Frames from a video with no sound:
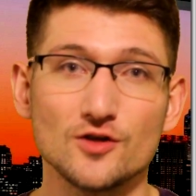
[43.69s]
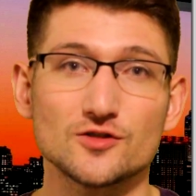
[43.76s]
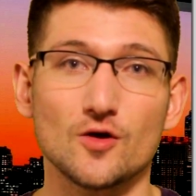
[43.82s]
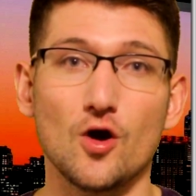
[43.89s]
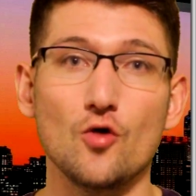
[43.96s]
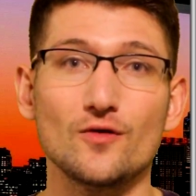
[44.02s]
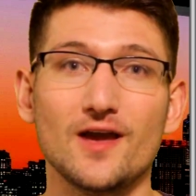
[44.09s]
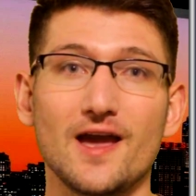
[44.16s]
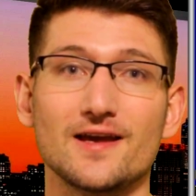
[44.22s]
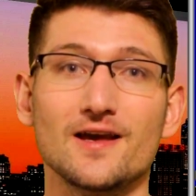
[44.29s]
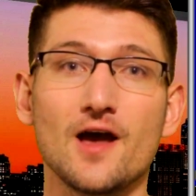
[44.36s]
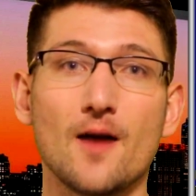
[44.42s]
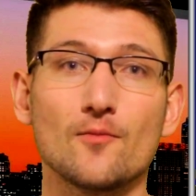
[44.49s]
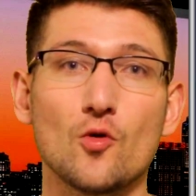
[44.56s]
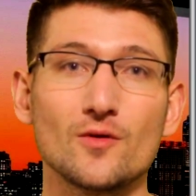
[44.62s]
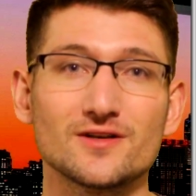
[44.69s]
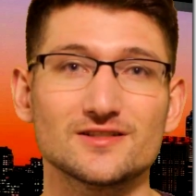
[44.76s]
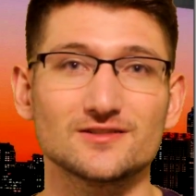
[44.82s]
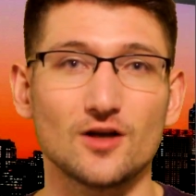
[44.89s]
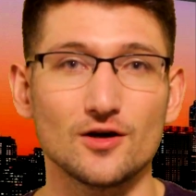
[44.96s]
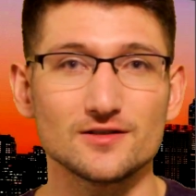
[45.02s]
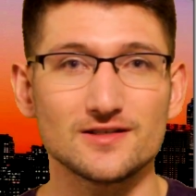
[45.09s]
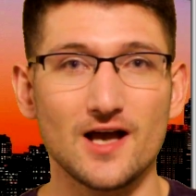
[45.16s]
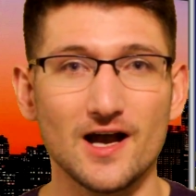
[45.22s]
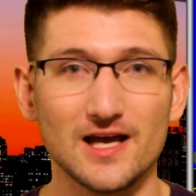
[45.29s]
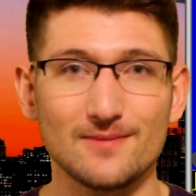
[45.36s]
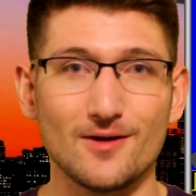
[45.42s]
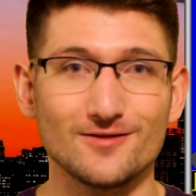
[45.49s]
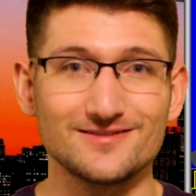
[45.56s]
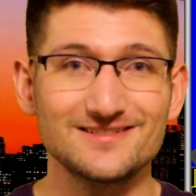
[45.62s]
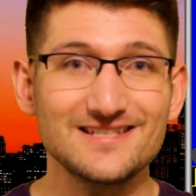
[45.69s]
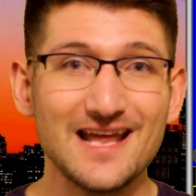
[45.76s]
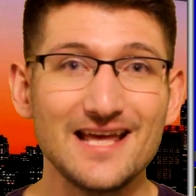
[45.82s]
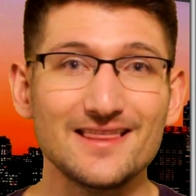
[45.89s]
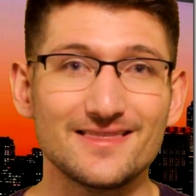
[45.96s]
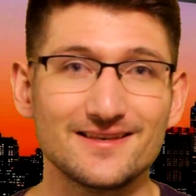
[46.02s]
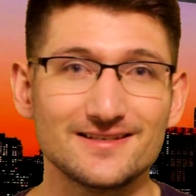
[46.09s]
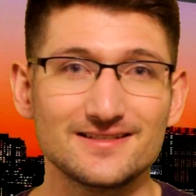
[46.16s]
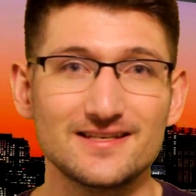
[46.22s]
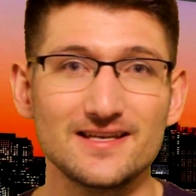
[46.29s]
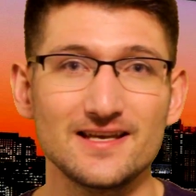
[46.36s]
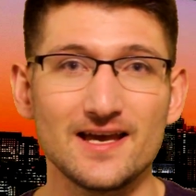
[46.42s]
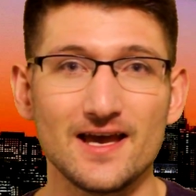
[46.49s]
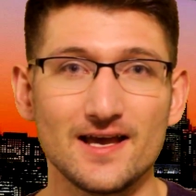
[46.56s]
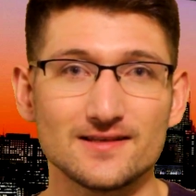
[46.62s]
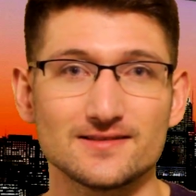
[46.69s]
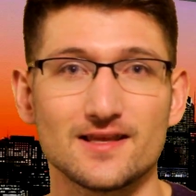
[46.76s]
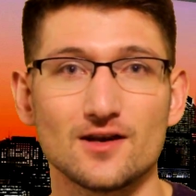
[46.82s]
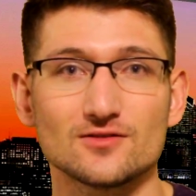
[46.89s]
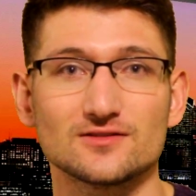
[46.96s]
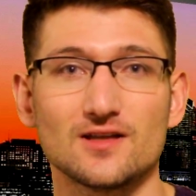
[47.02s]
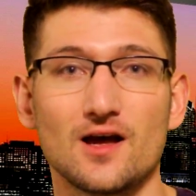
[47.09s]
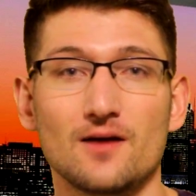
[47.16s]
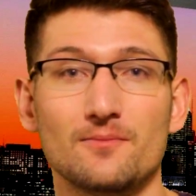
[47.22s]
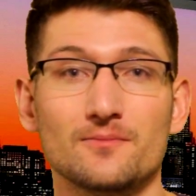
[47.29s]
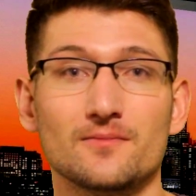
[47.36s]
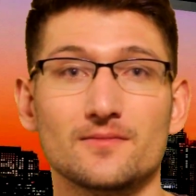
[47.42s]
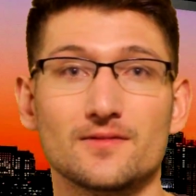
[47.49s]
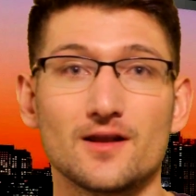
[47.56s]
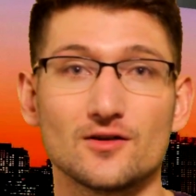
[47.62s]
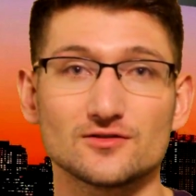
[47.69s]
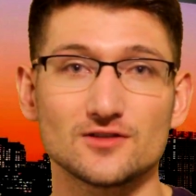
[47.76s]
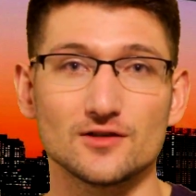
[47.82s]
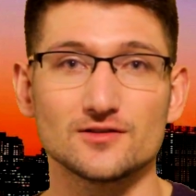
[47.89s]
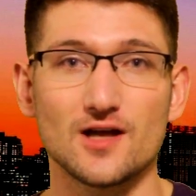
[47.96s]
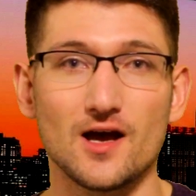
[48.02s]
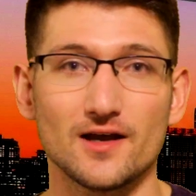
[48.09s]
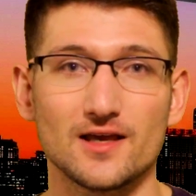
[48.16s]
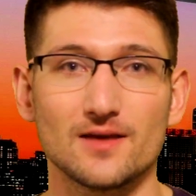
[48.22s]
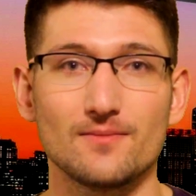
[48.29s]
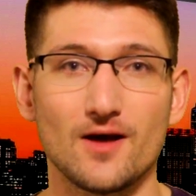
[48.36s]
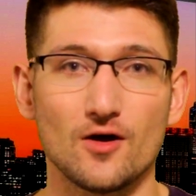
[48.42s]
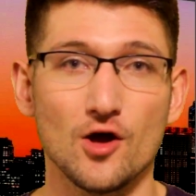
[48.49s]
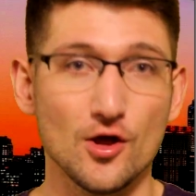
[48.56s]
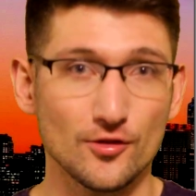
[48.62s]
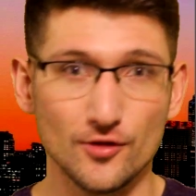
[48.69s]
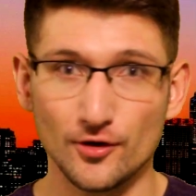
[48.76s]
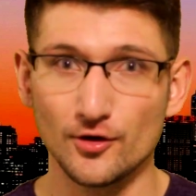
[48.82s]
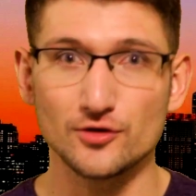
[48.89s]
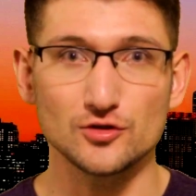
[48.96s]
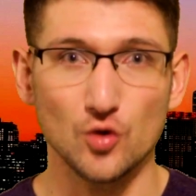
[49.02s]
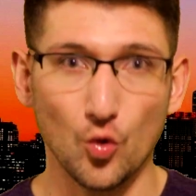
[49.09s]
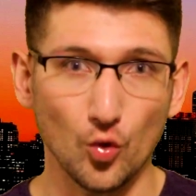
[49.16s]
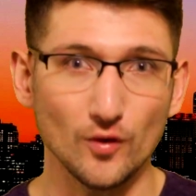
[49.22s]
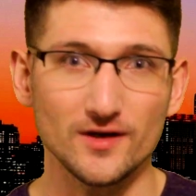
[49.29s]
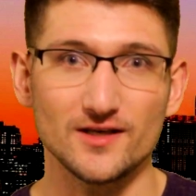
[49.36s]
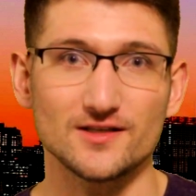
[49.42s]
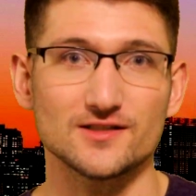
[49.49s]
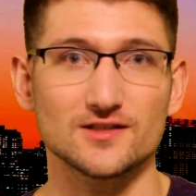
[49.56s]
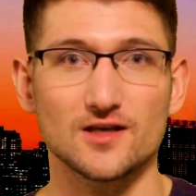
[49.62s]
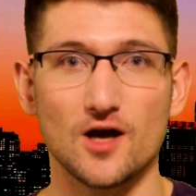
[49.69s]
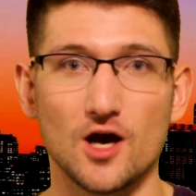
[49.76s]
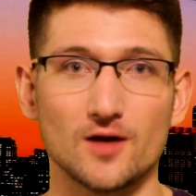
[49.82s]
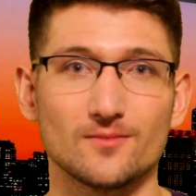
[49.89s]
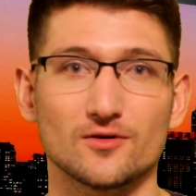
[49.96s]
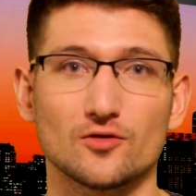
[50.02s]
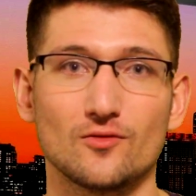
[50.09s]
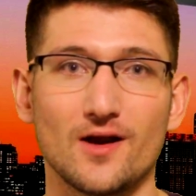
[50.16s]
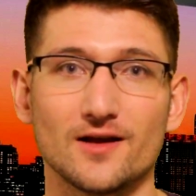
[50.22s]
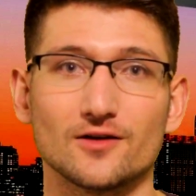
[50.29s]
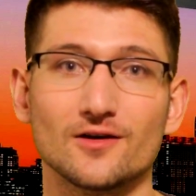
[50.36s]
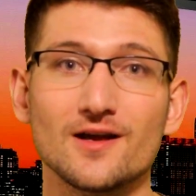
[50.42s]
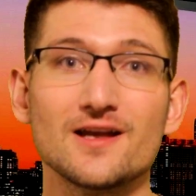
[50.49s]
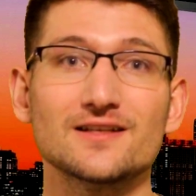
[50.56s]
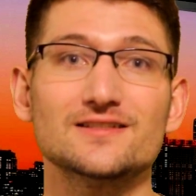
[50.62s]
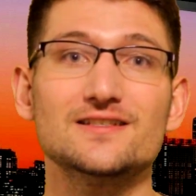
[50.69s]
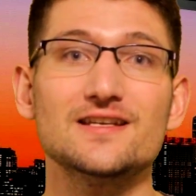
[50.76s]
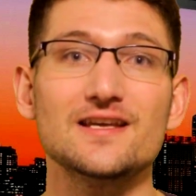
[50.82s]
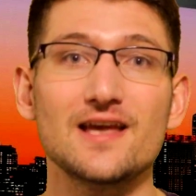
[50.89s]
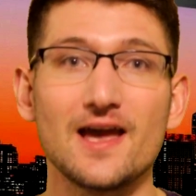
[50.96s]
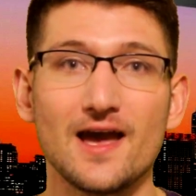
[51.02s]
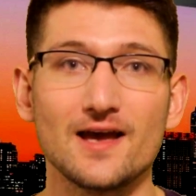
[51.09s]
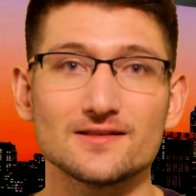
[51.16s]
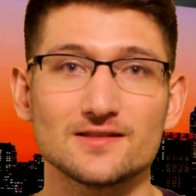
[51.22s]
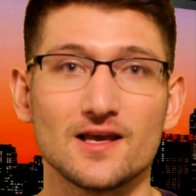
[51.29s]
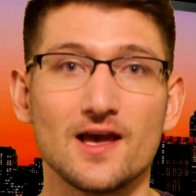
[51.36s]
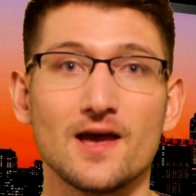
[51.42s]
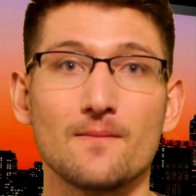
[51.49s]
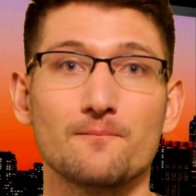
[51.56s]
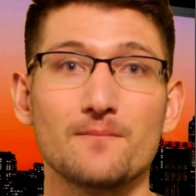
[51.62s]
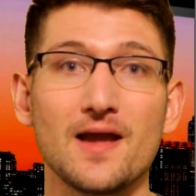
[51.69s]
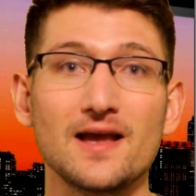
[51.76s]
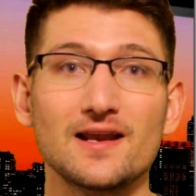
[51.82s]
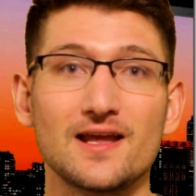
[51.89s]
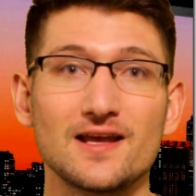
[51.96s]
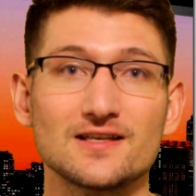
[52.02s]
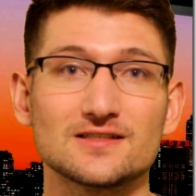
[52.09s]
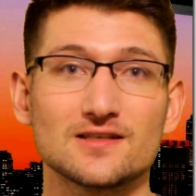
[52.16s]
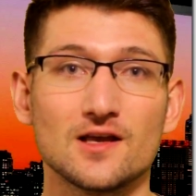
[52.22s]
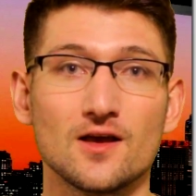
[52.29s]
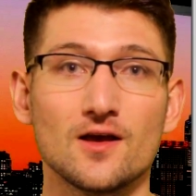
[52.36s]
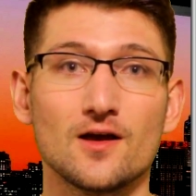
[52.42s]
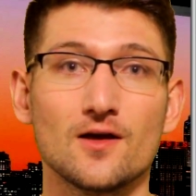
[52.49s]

So okay, I'm going to start talking about Nathan Diaz, then I'll start talking about the notorious Conor McGregor. Diaz made his